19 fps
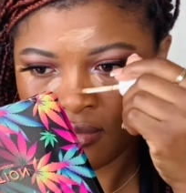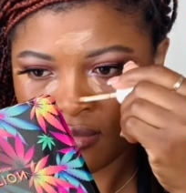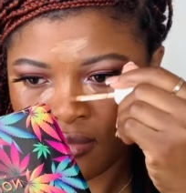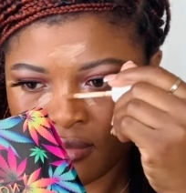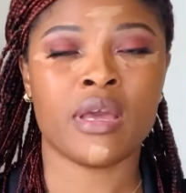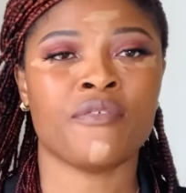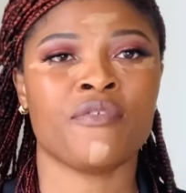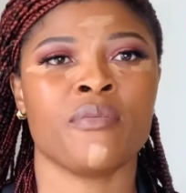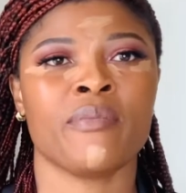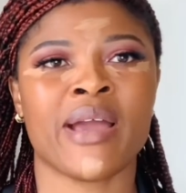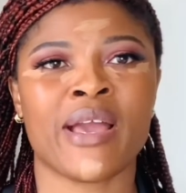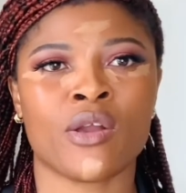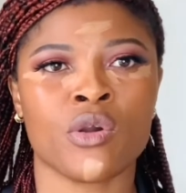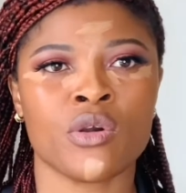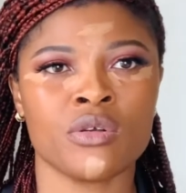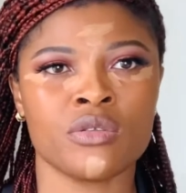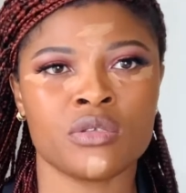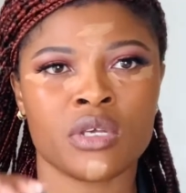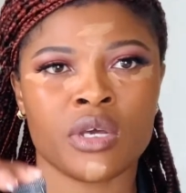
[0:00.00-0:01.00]
And for my
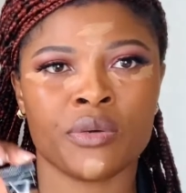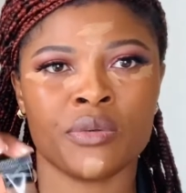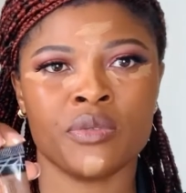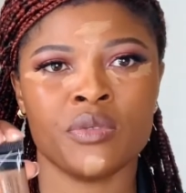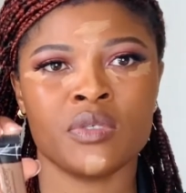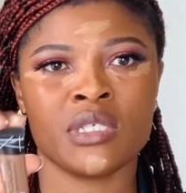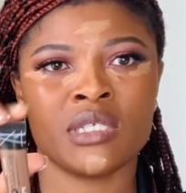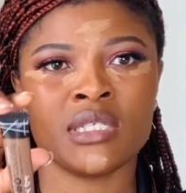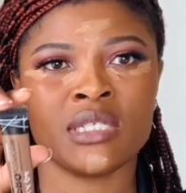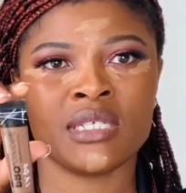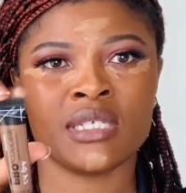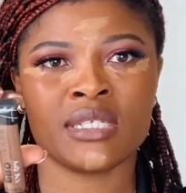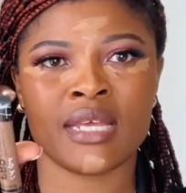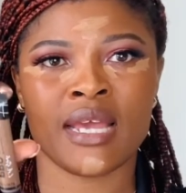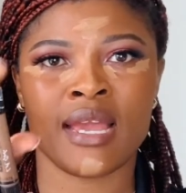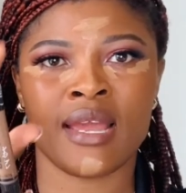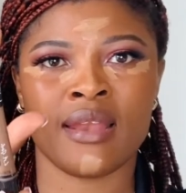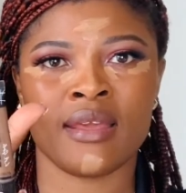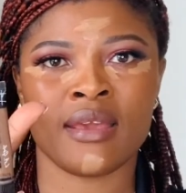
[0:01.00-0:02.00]
contour, I'll be using this
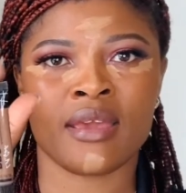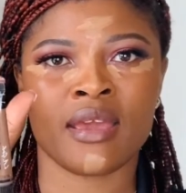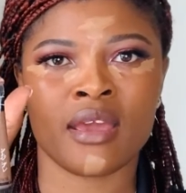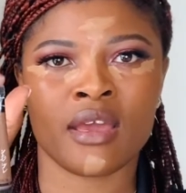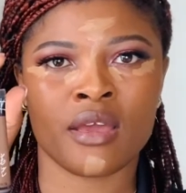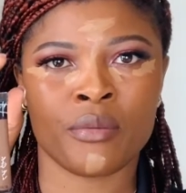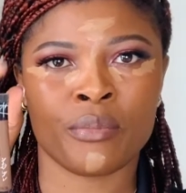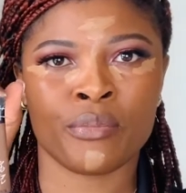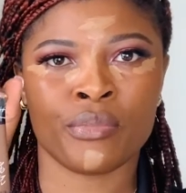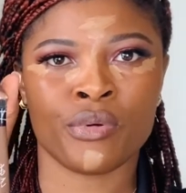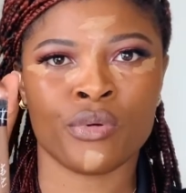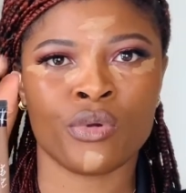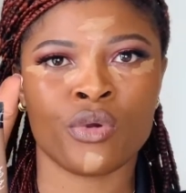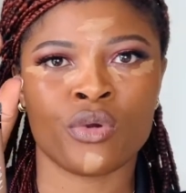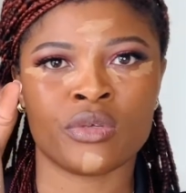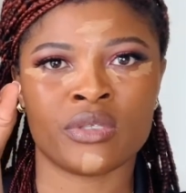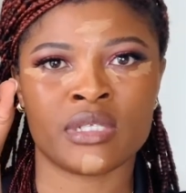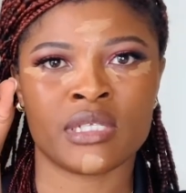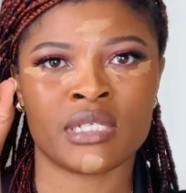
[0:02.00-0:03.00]
Elegant Pro
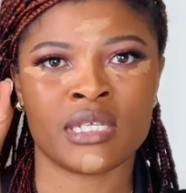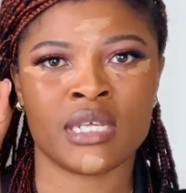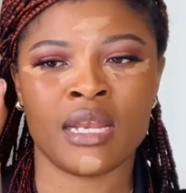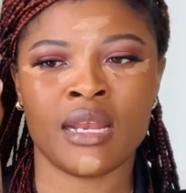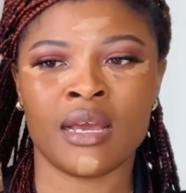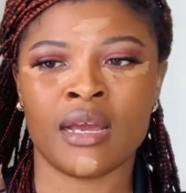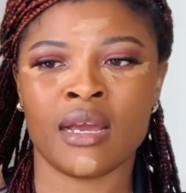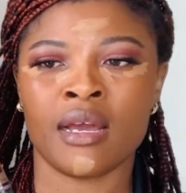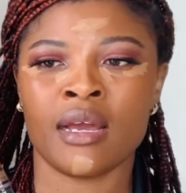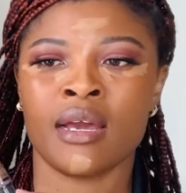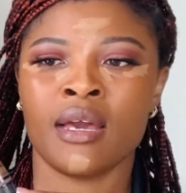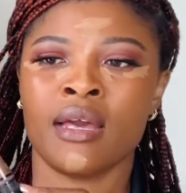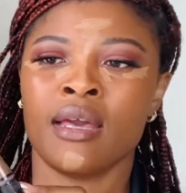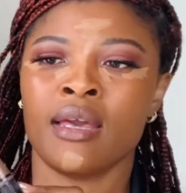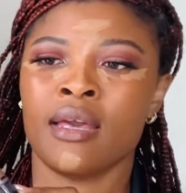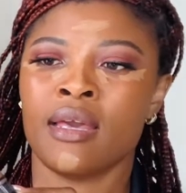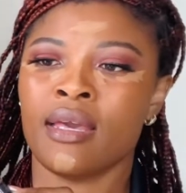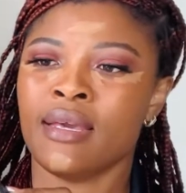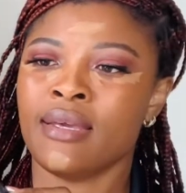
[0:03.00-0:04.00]
concealer
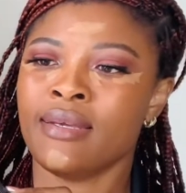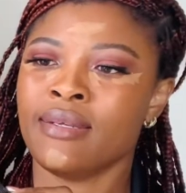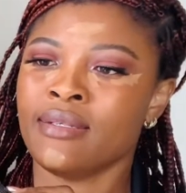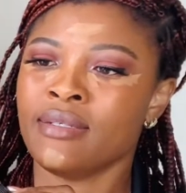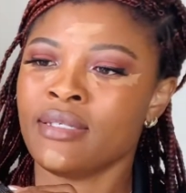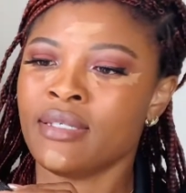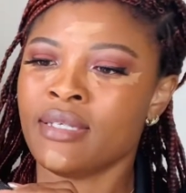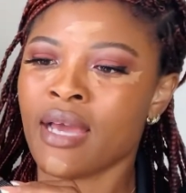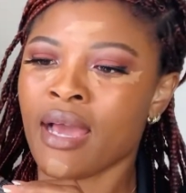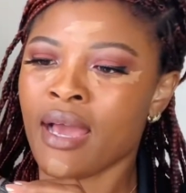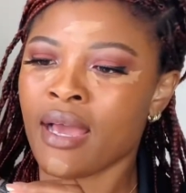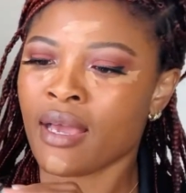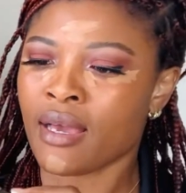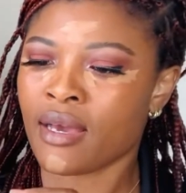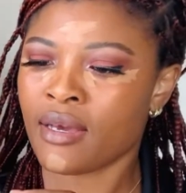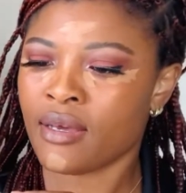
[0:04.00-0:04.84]
in dark